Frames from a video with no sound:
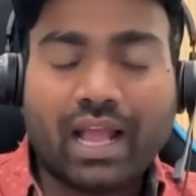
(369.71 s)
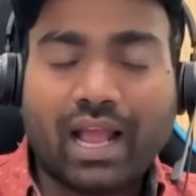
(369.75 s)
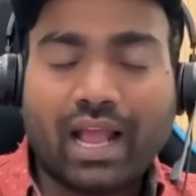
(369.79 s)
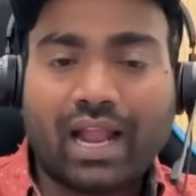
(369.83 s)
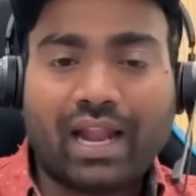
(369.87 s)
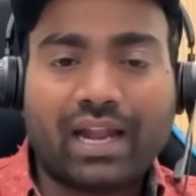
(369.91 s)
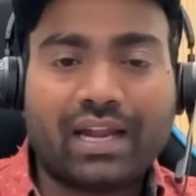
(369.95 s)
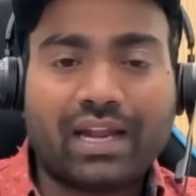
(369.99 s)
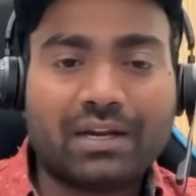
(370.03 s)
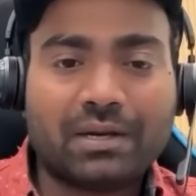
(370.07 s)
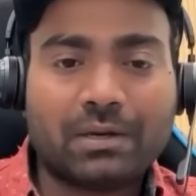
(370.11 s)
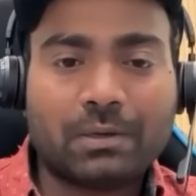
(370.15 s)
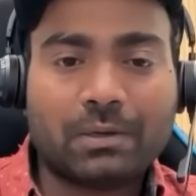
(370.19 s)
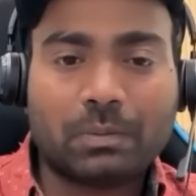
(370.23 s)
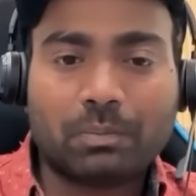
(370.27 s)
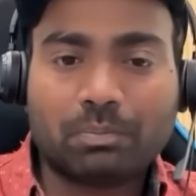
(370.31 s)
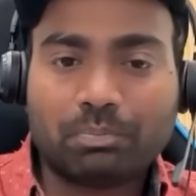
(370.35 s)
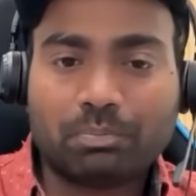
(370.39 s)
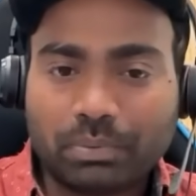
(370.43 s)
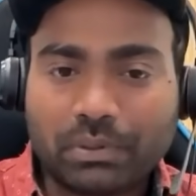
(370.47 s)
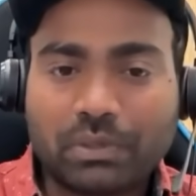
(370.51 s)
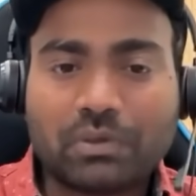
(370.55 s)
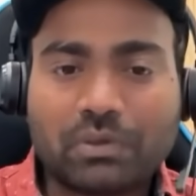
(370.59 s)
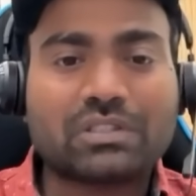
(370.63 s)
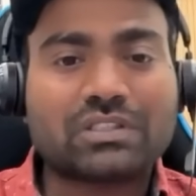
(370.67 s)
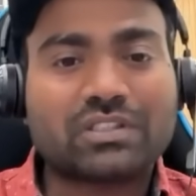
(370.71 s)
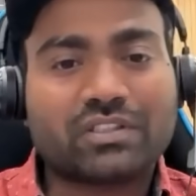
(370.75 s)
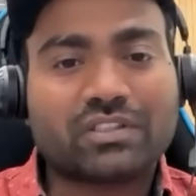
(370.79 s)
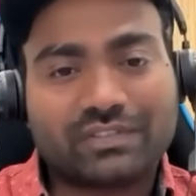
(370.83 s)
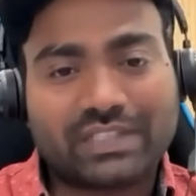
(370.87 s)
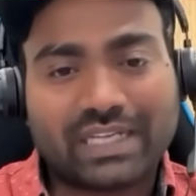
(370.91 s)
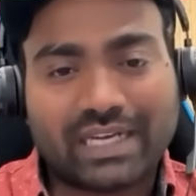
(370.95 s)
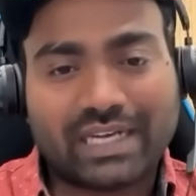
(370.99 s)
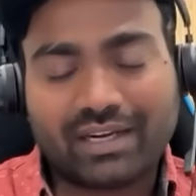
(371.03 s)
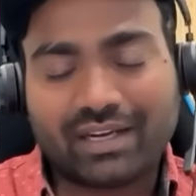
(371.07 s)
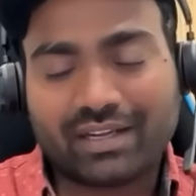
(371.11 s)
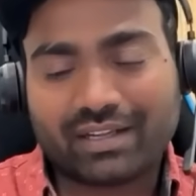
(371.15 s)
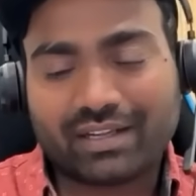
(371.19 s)
And because of
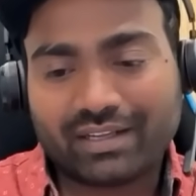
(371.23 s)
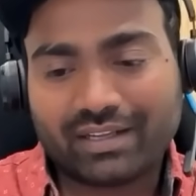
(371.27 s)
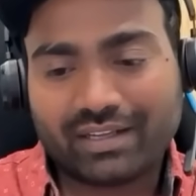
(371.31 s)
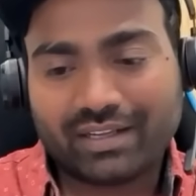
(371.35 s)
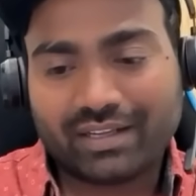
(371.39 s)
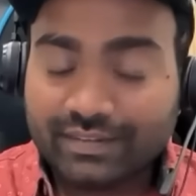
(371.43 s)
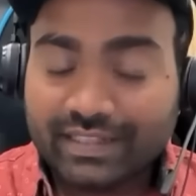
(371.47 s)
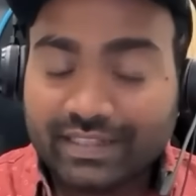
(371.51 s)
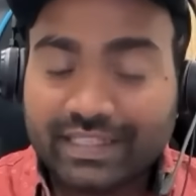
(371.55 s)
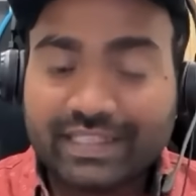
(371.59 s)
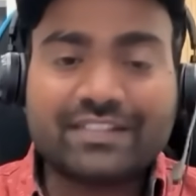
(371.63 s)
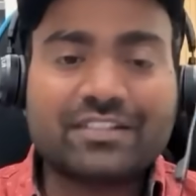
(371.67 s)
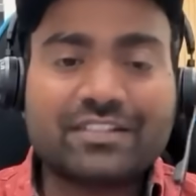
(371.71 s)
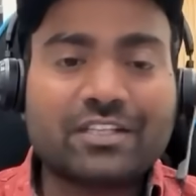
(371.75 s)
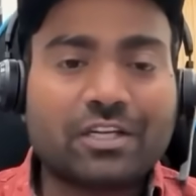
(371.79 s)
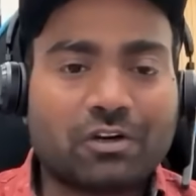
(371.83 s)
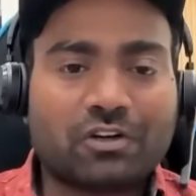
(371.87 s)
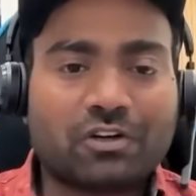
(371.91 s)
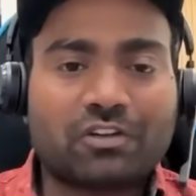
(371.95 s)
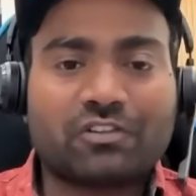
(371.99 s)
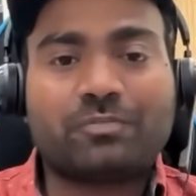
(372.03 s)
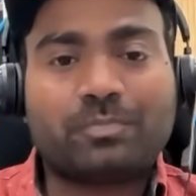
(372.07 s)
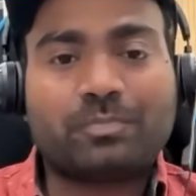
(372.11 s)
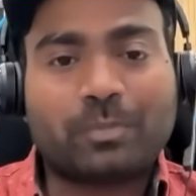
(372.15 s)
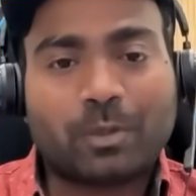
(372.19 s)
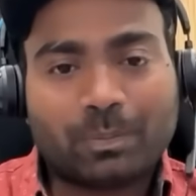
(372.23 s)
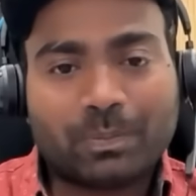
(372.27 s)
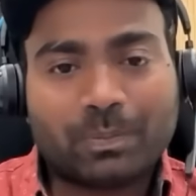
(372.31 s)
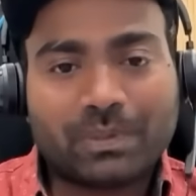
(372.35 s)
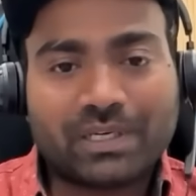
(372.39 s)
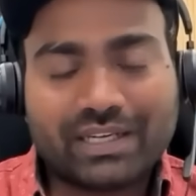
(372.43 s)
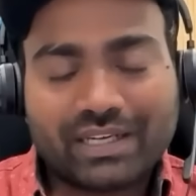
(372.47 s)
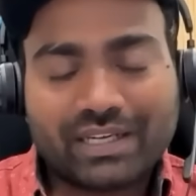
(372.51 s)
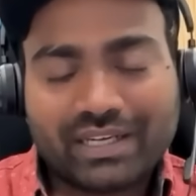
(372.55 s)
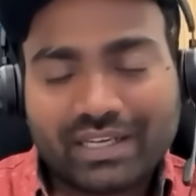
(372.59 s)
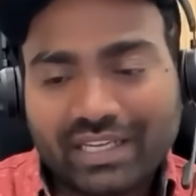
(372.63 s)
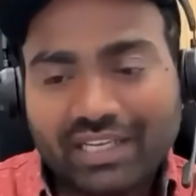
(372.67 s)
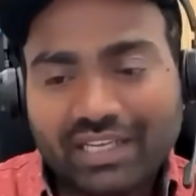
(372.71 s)
that, there is a lot of
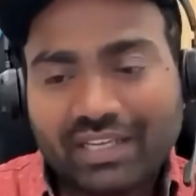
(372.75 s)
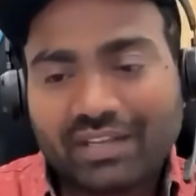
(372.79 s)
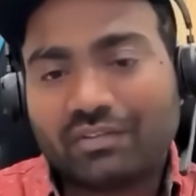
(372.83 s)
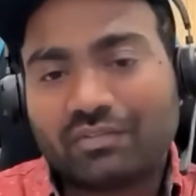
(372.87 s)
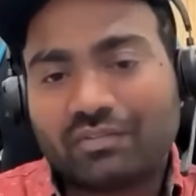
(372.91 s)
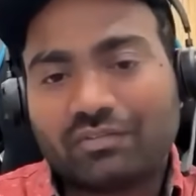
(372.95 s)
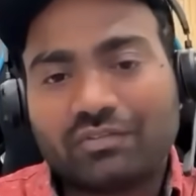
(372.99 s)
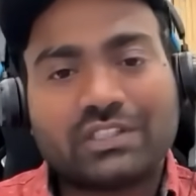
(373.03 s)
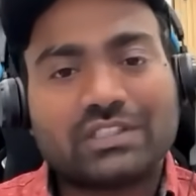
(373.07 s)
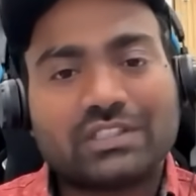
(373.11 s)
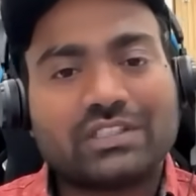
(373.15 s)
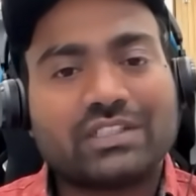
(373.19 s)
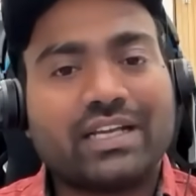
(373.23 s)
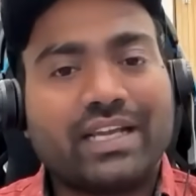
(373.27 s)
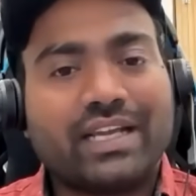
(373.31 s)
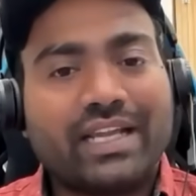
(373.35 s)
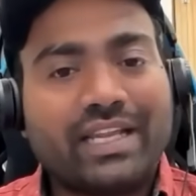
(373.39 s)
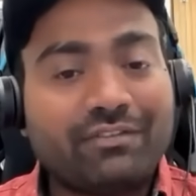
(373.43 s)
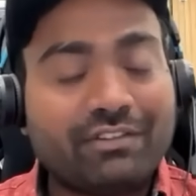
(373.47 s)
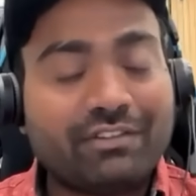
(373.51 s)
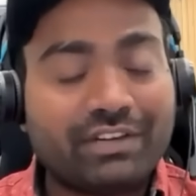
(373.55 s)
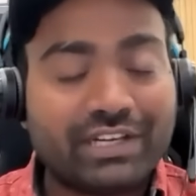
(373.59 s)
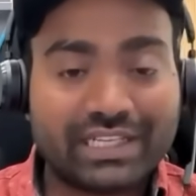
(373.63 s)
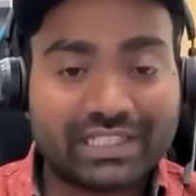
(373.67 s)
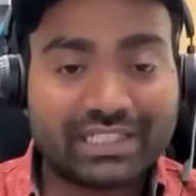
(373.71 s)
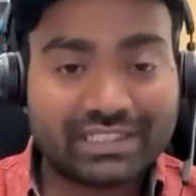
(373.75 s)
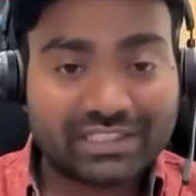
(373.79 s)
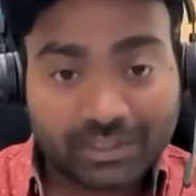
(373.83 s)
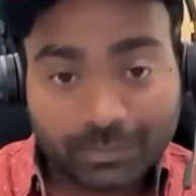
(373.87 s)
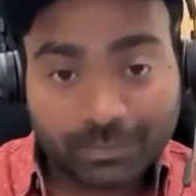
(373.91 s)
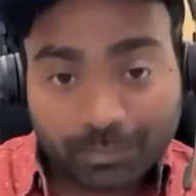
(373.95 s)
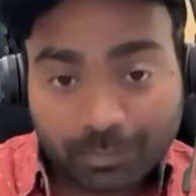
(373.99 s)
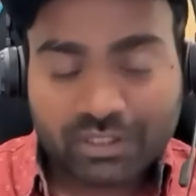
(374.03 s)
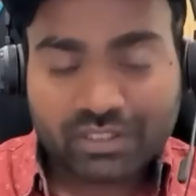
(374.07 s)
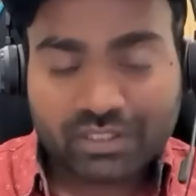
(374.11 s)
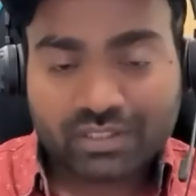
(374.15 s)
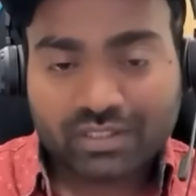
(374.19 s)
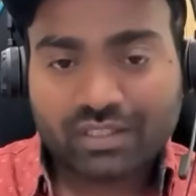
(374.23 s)
popularity for the NVIDIA
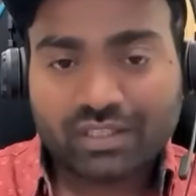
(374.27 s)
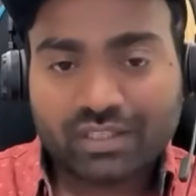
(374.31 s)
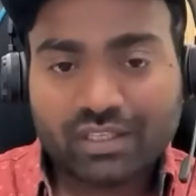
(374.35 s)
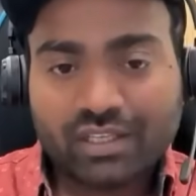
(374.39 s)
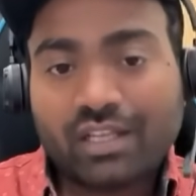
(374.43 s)
chips.